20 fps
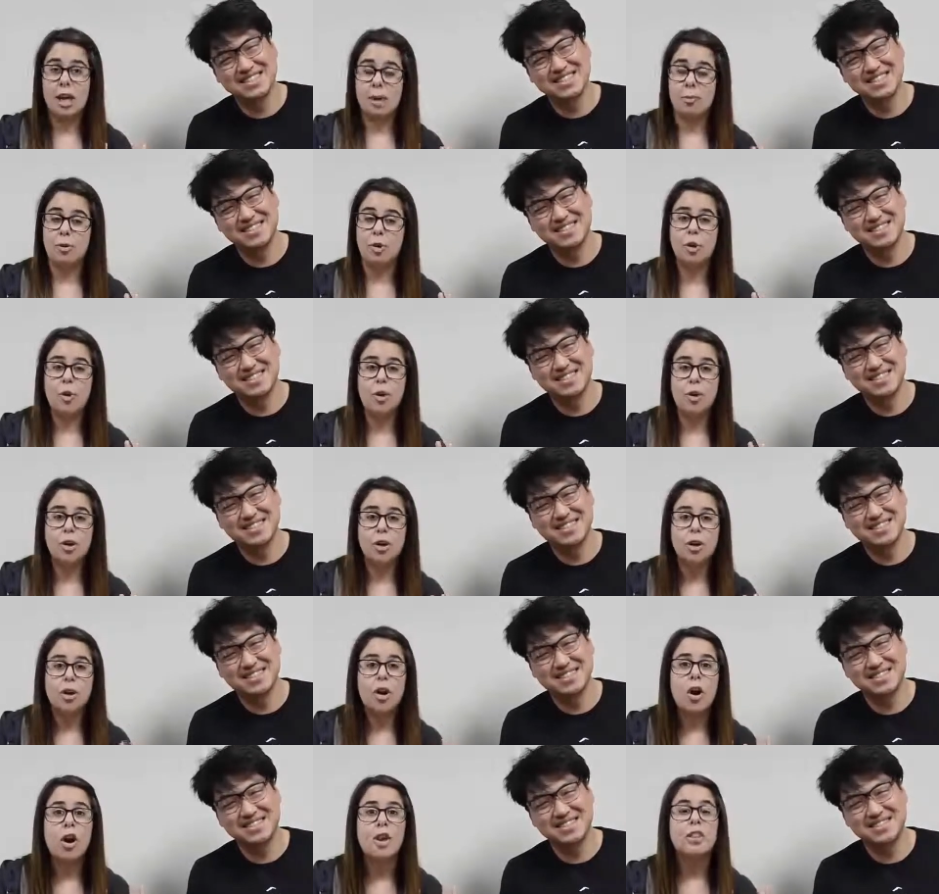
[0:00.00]
Speaker 1: game recorder
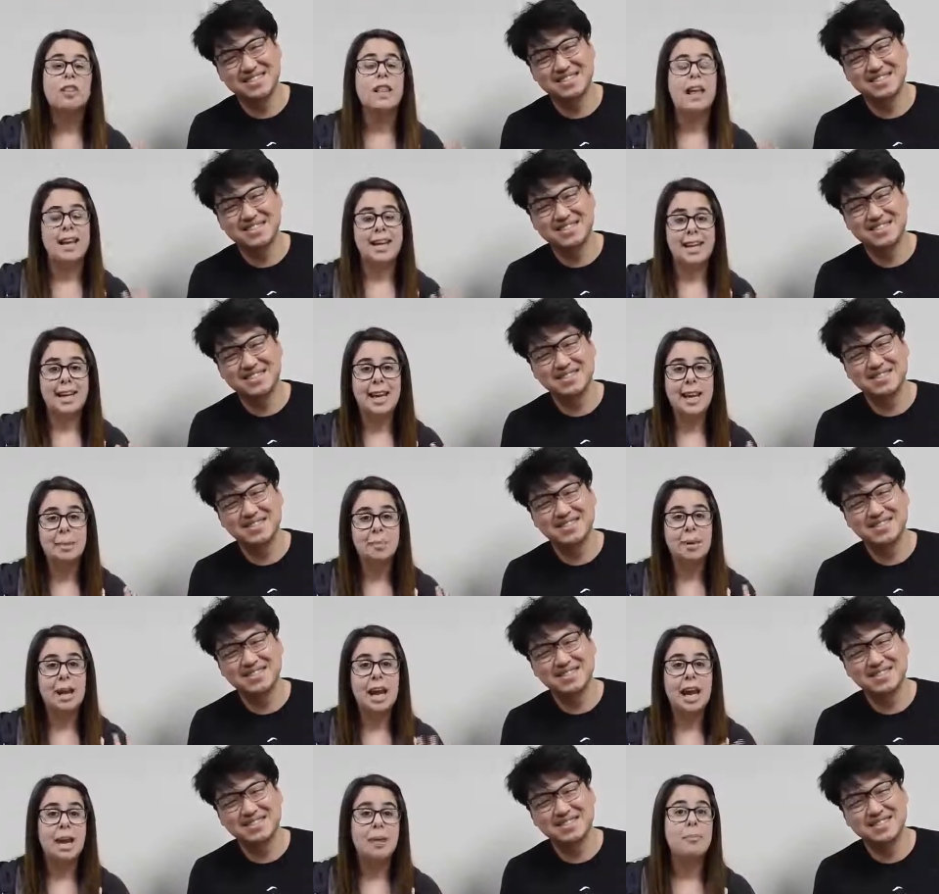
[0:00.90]
called liteCam
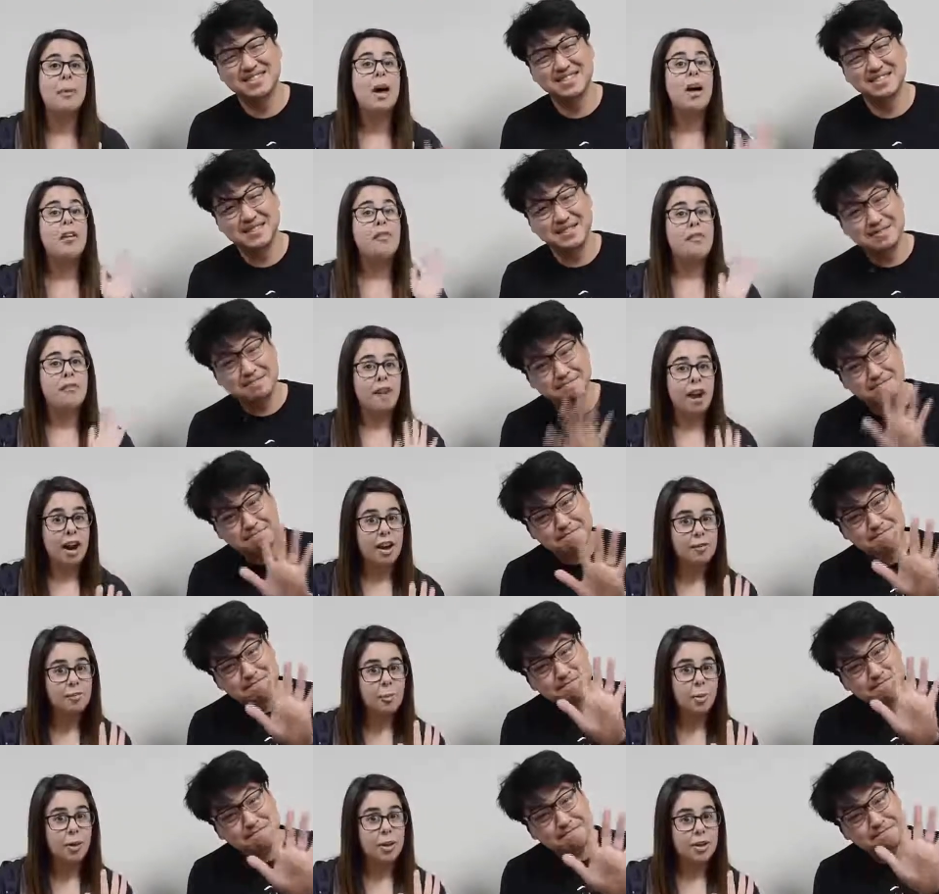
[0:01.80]
Game
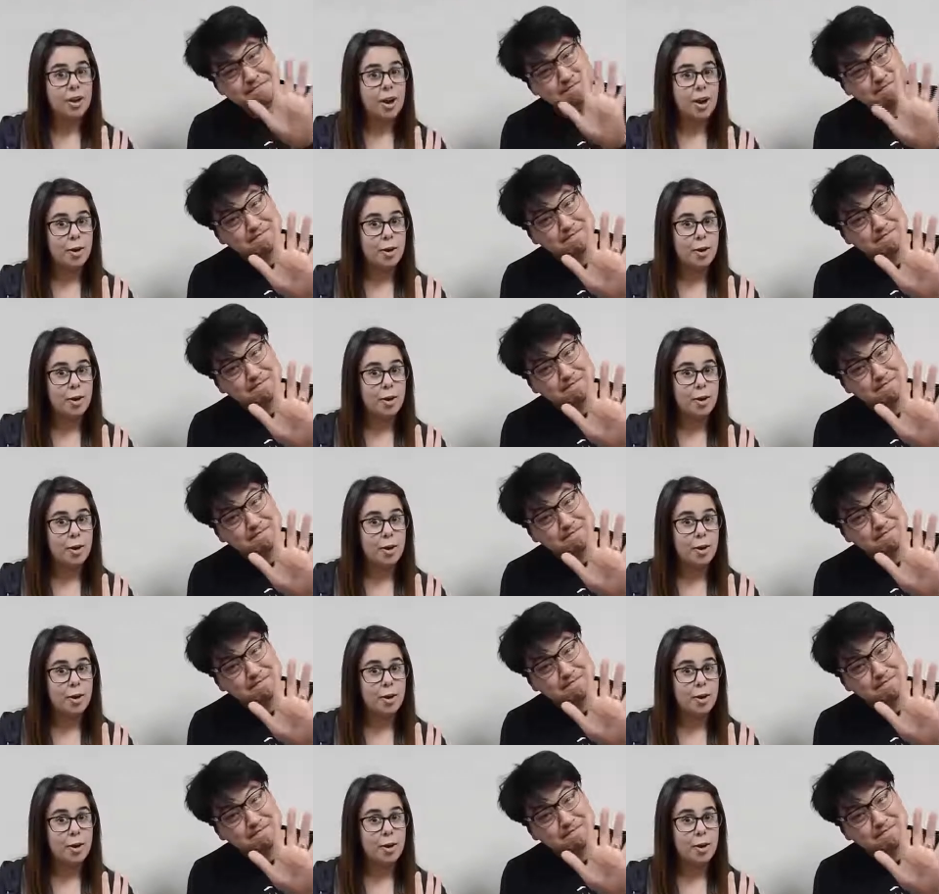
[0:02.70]
5.0.